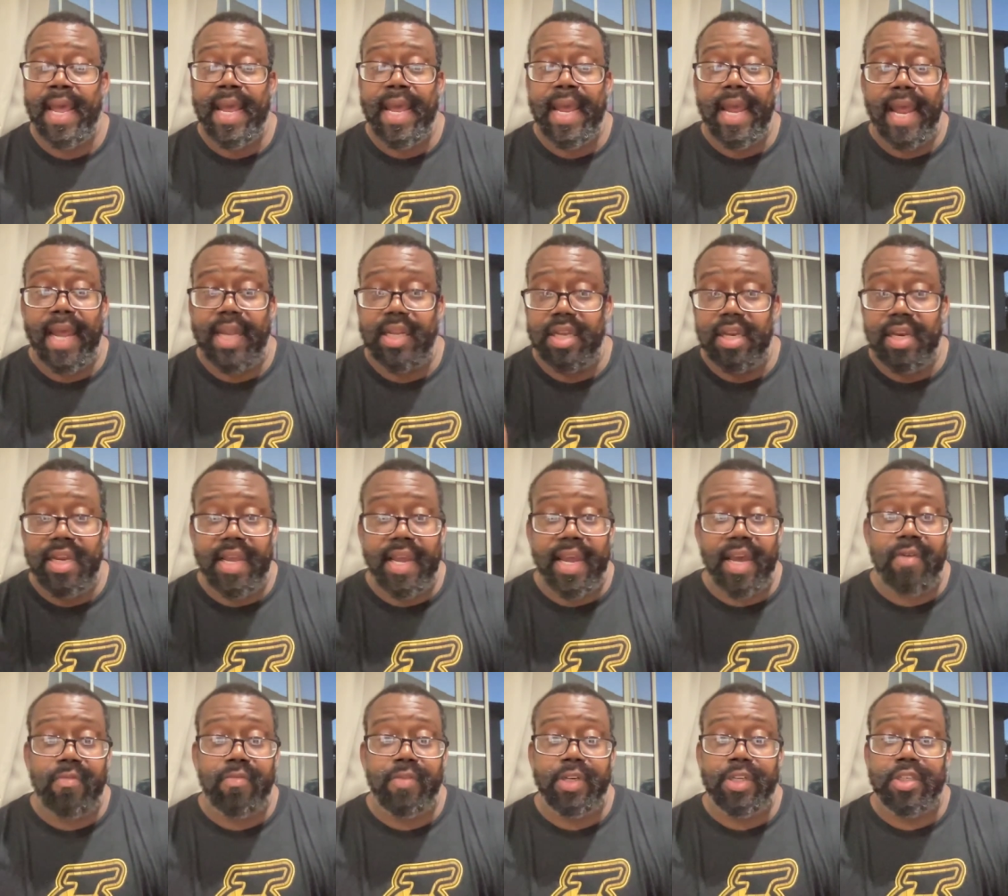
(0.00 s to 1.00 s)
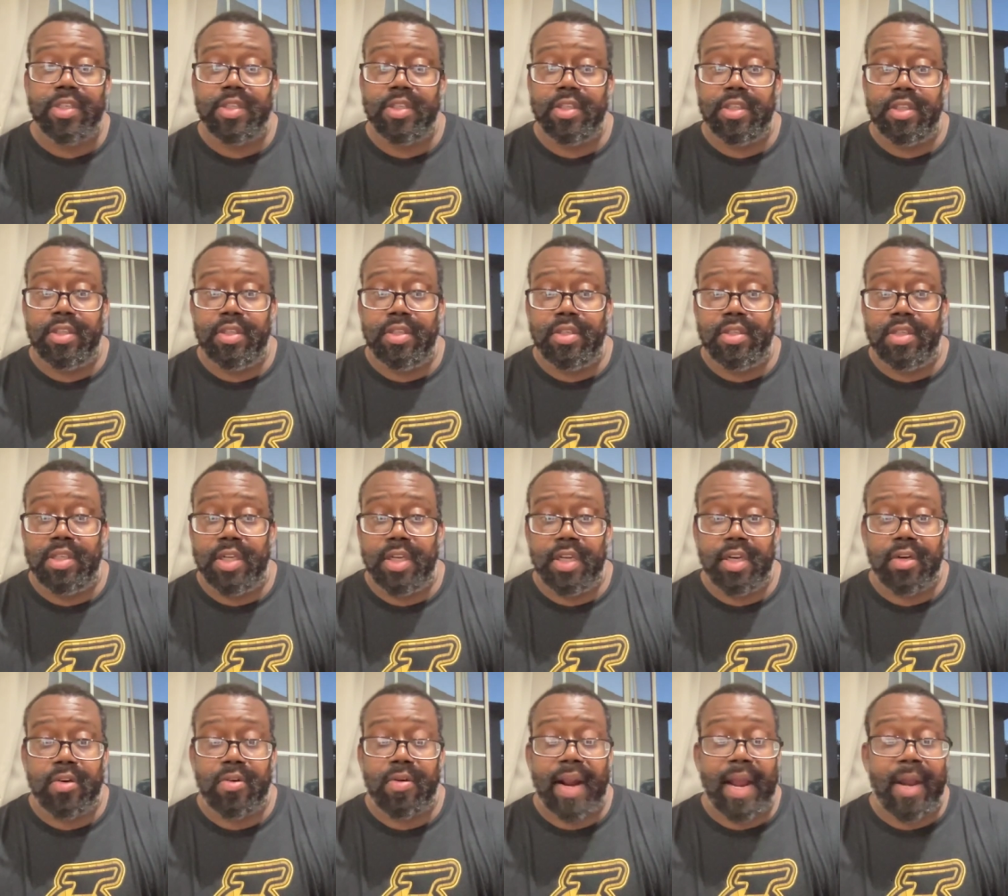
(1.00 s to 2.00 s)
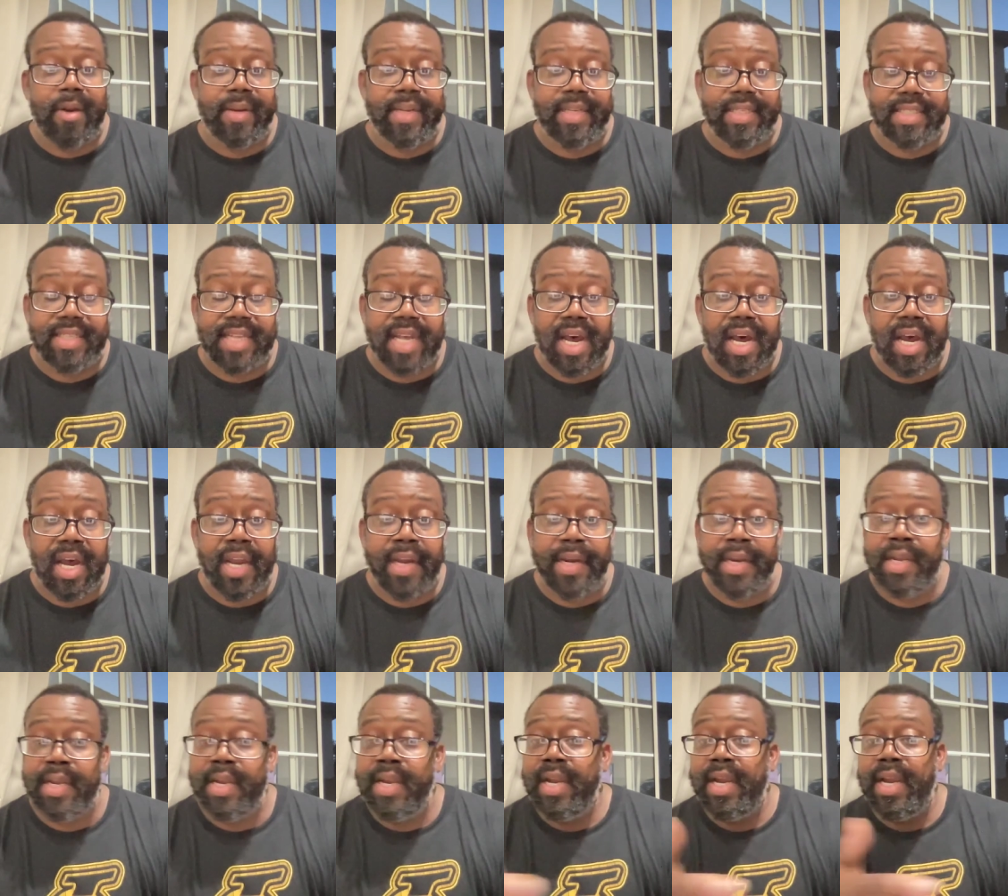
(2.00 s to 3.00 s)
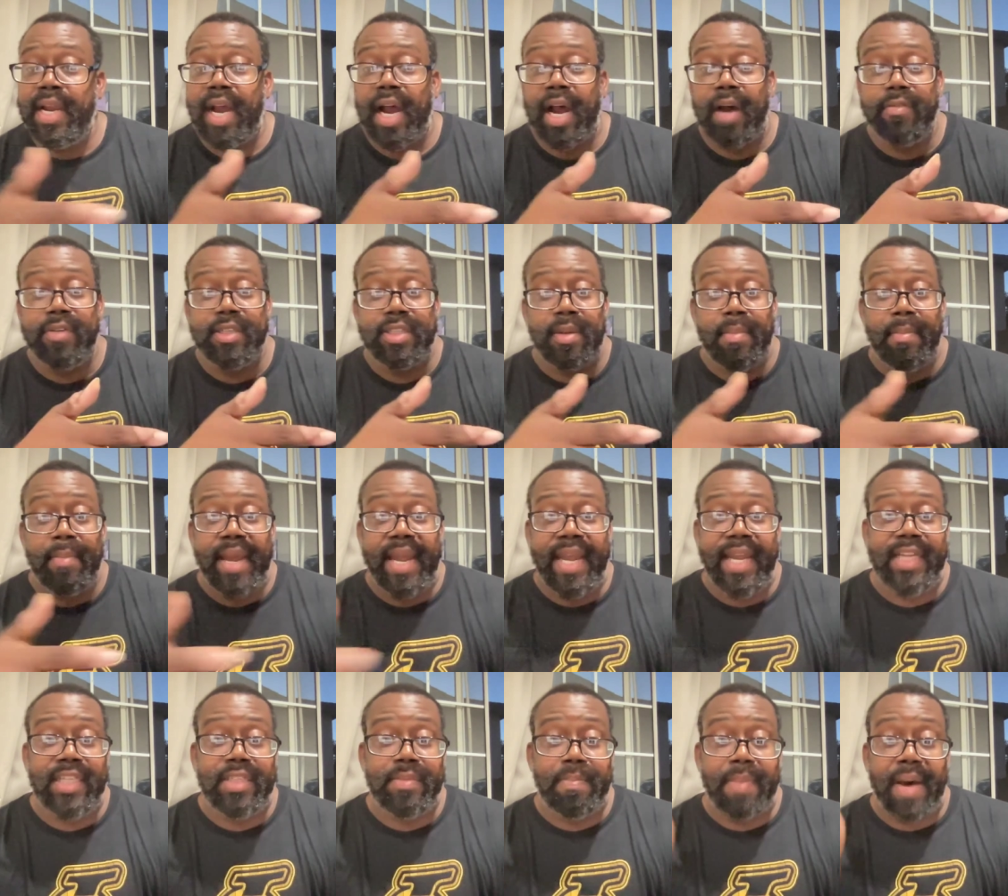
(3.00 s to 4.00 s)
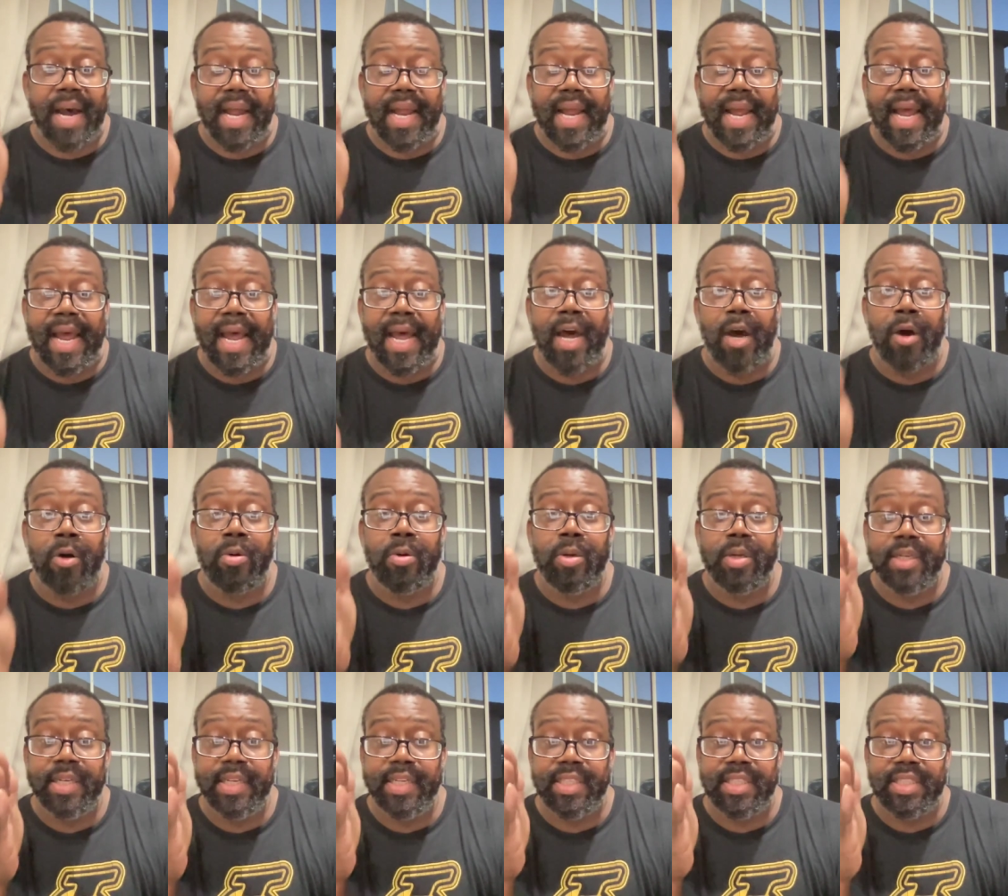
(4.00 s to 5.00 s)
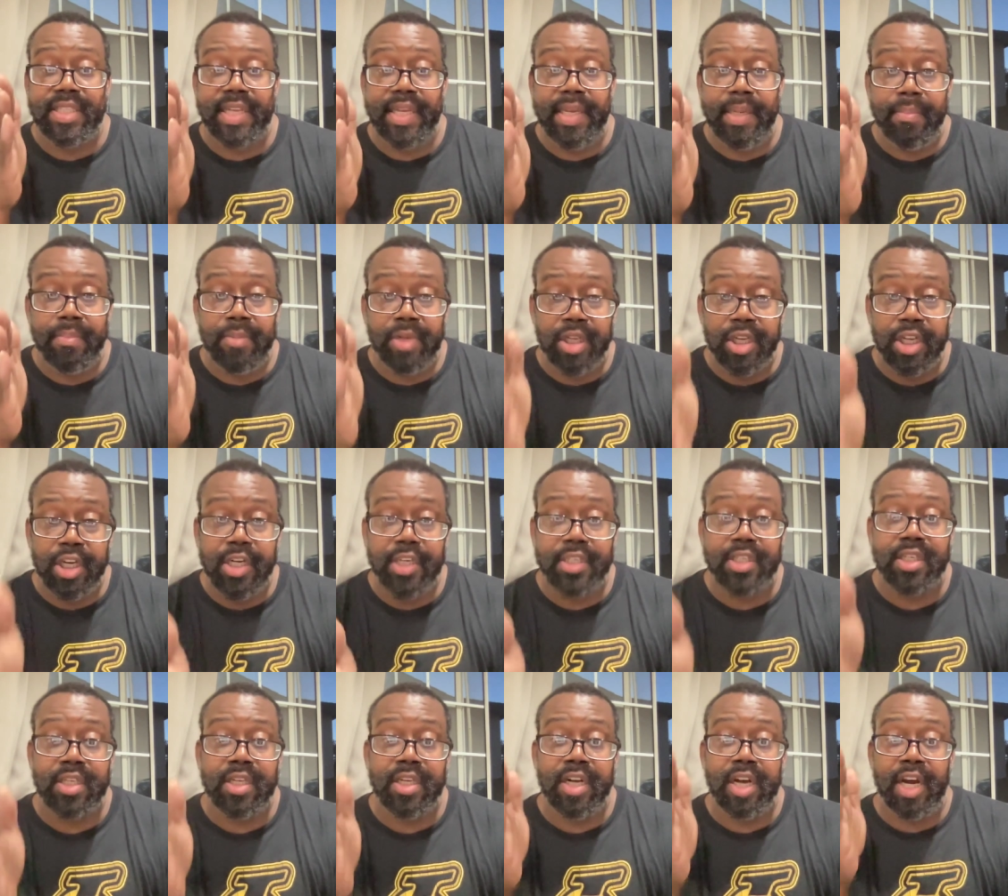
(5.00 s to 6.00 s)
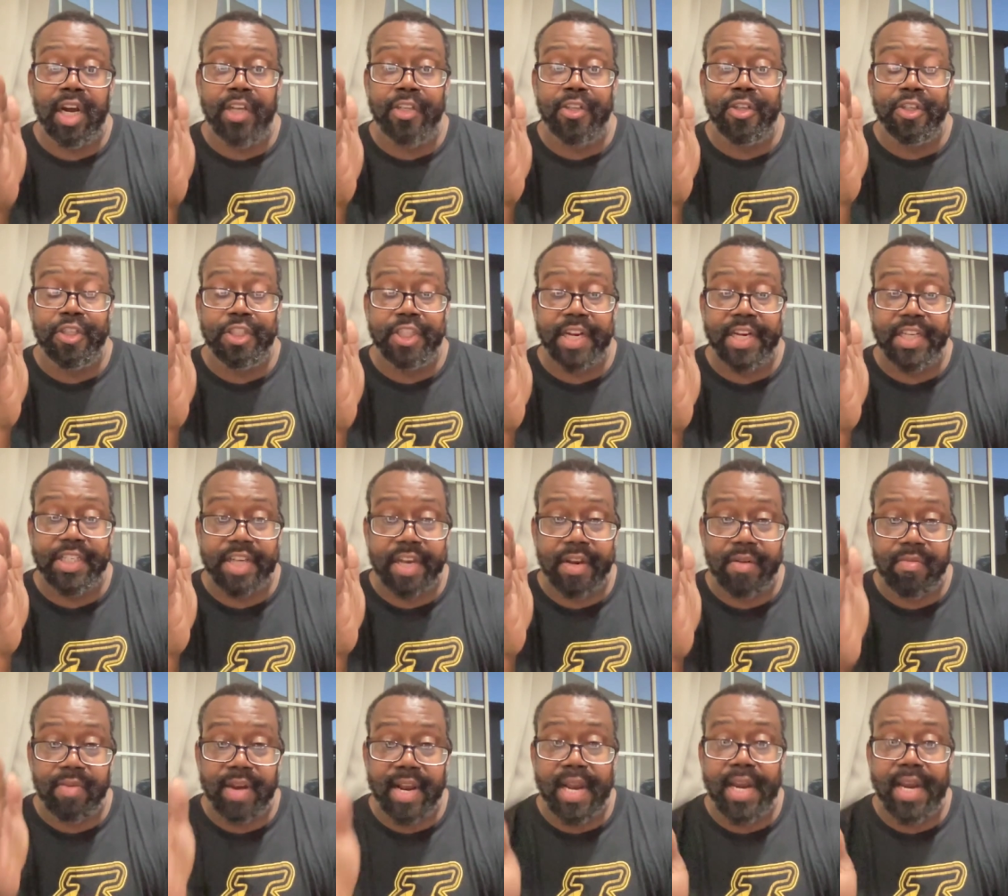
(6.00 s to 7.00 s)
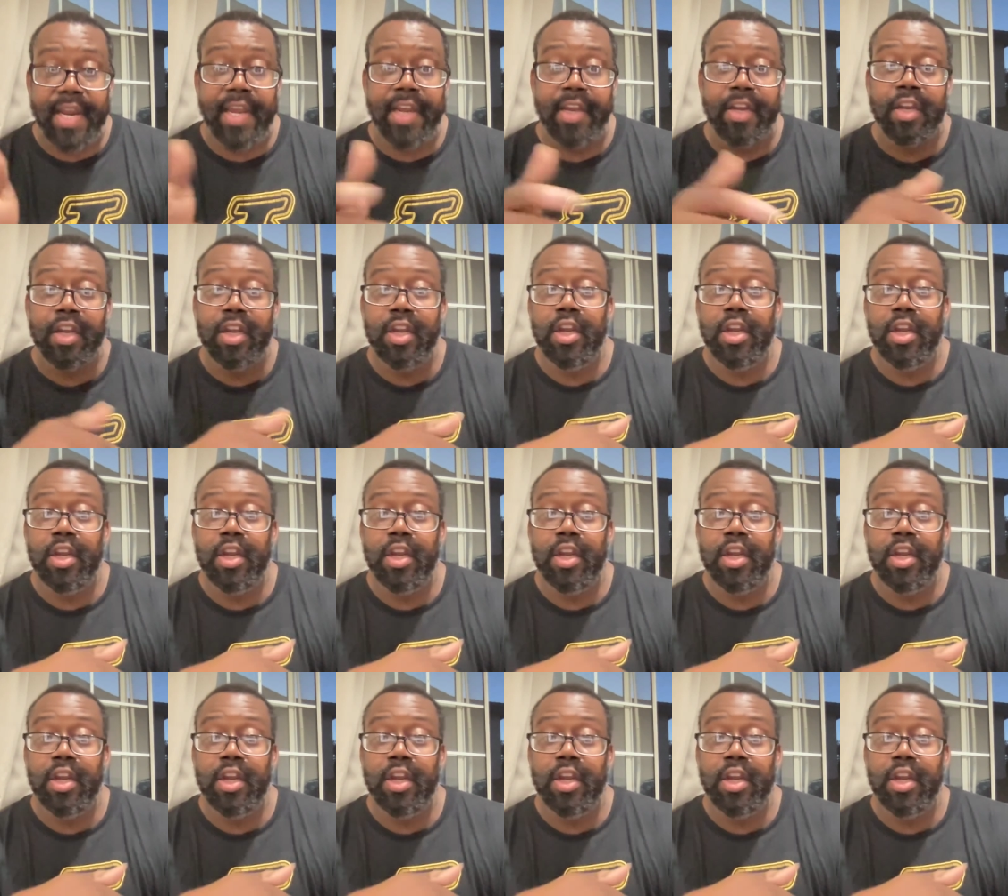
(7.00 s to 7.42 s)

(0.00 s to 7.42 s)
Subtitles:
Anthony Edwards to the crowded side. I was amazed by how this team looked under J.J. Redick.